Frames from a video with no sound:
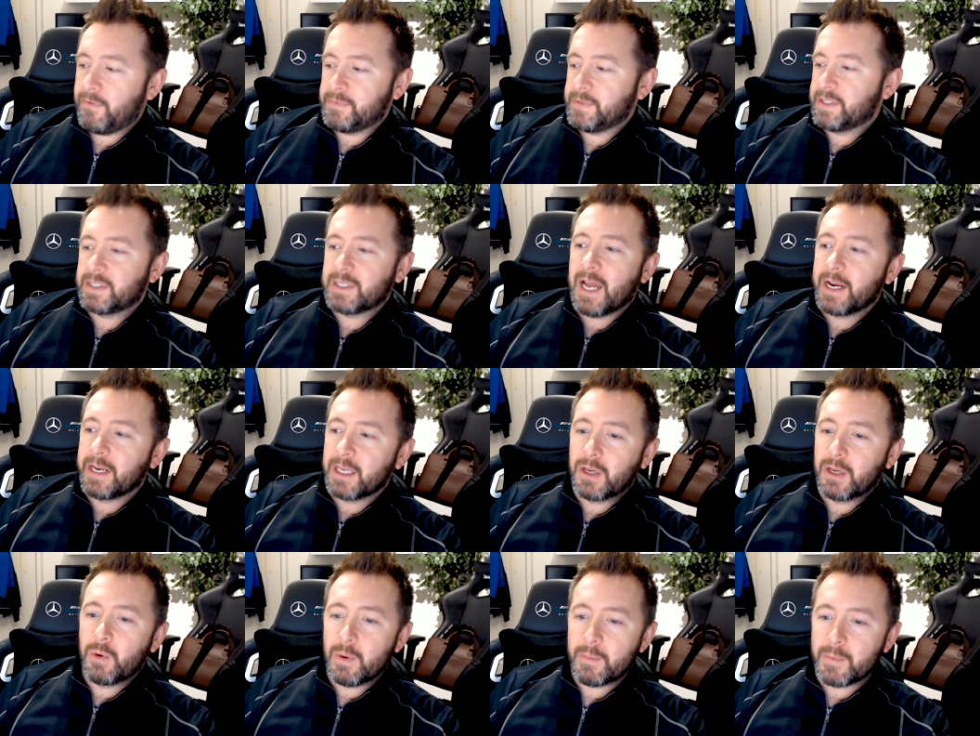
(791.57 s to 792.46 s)

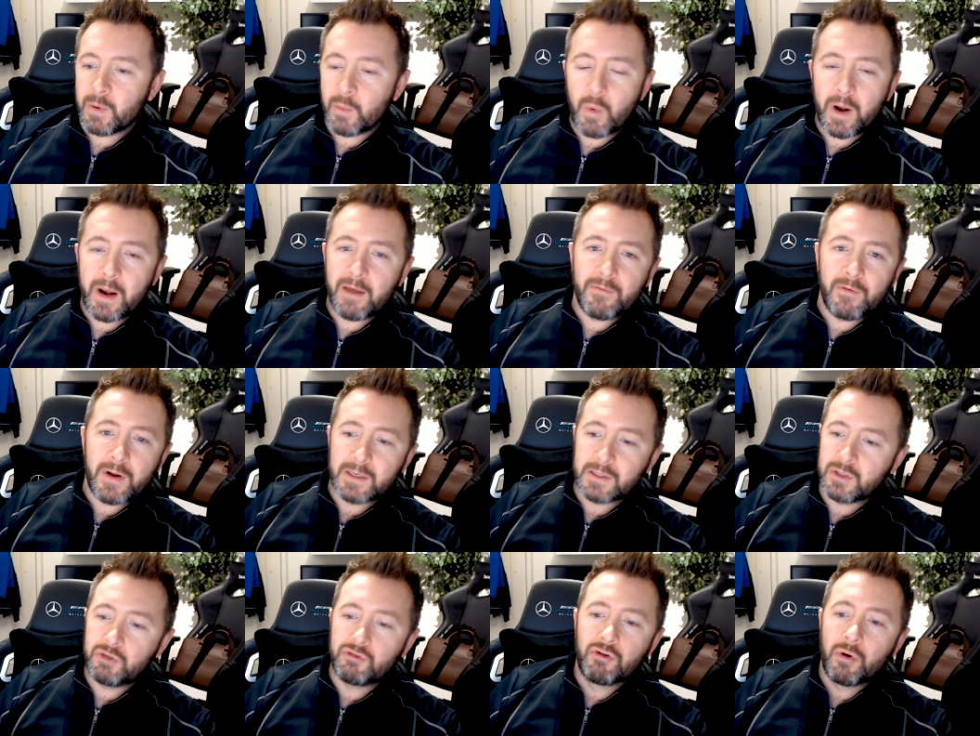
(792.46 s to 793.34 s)
scanning equipment, whatever
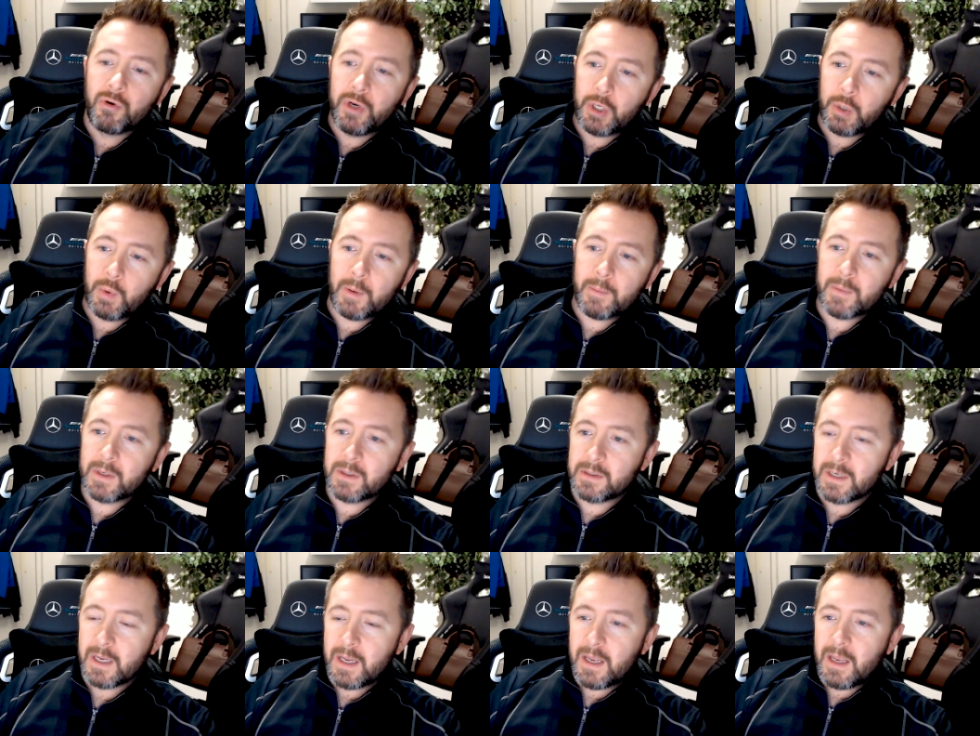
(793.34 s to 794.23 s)
else, drone
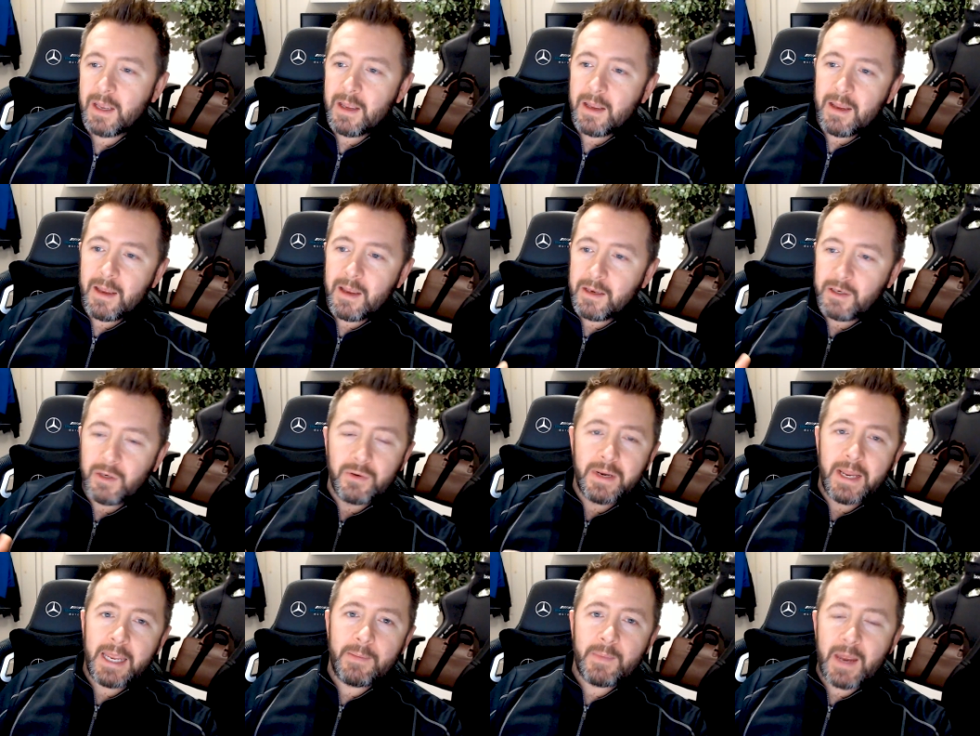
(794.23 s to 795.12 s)
equipment,
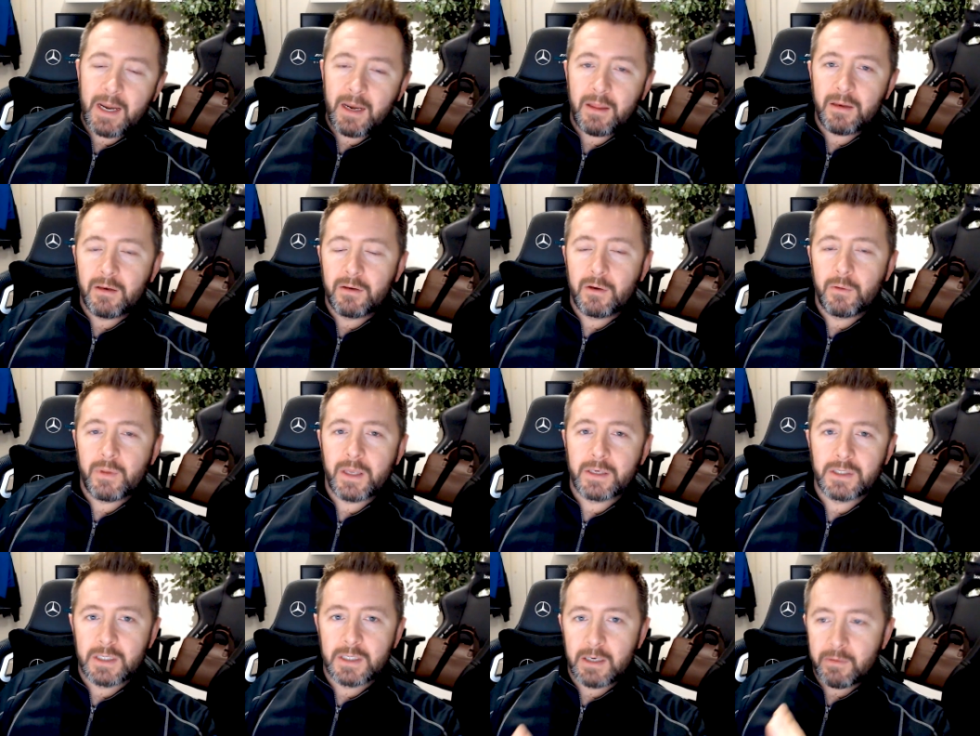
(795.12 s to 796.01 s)
you name it, anything to do
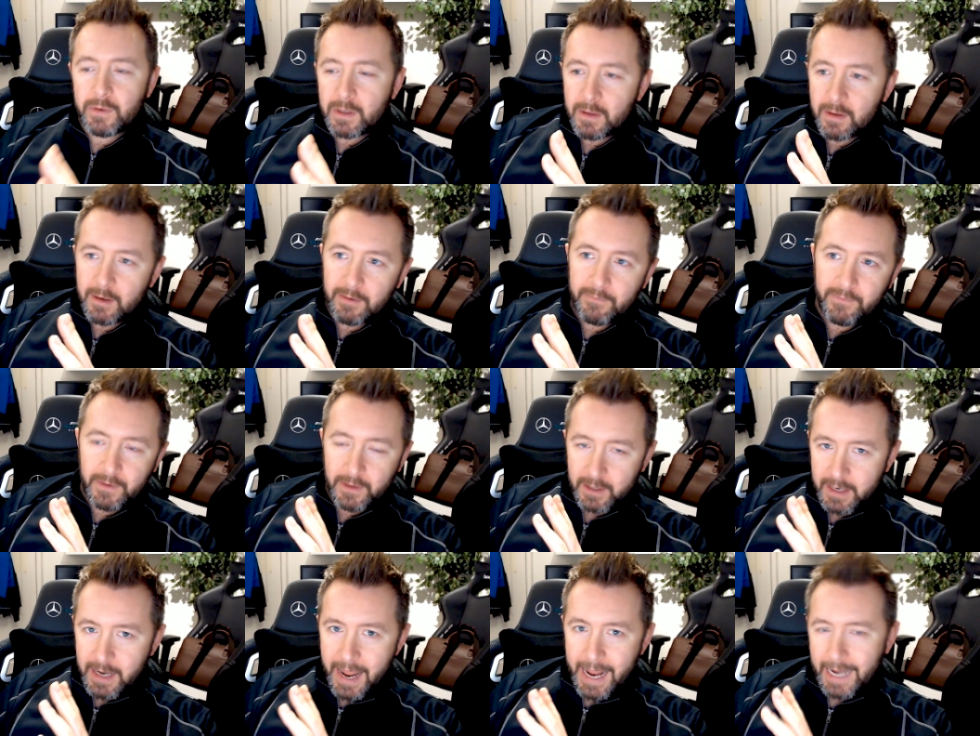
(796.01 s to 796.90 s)
with engineering. If
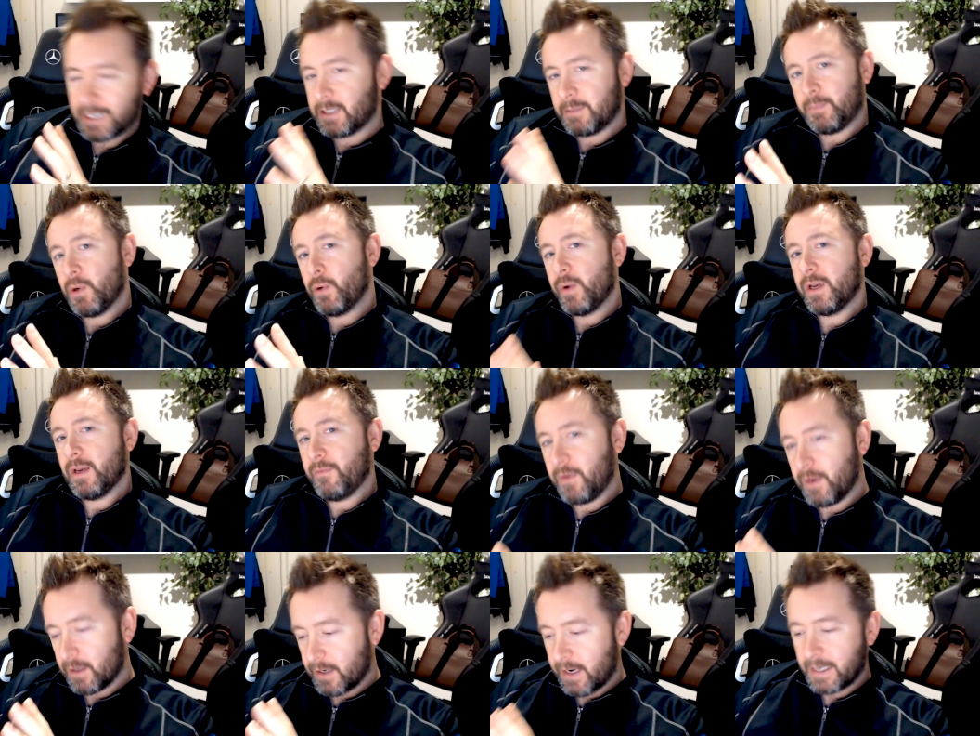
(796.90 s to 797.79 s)
you can expo it,
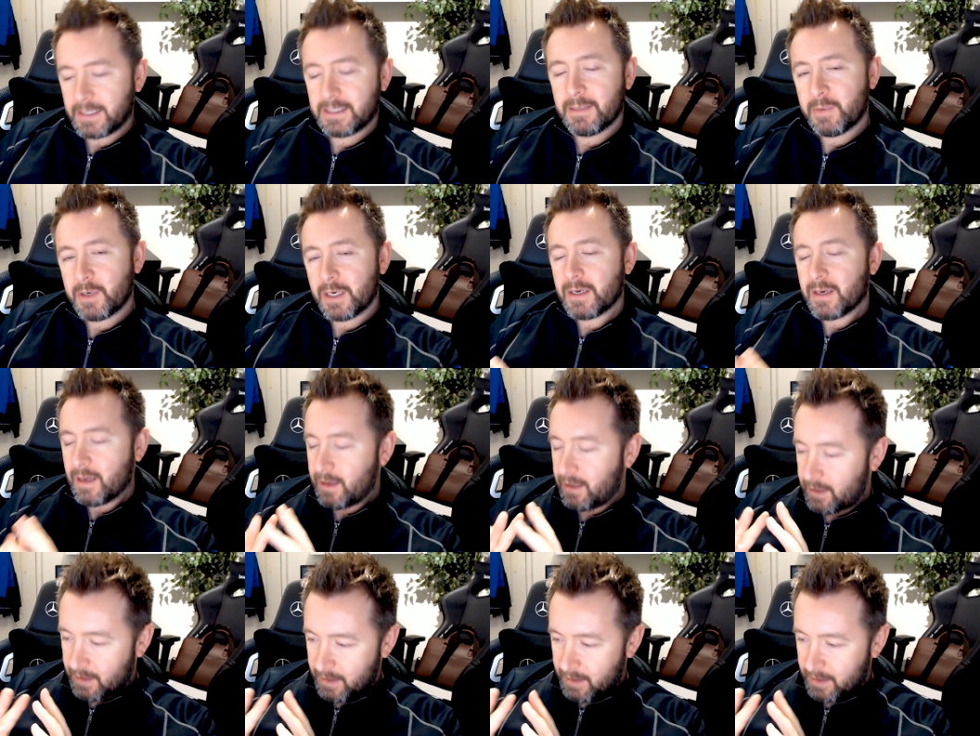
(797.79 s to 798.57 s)
if you can exhibit it,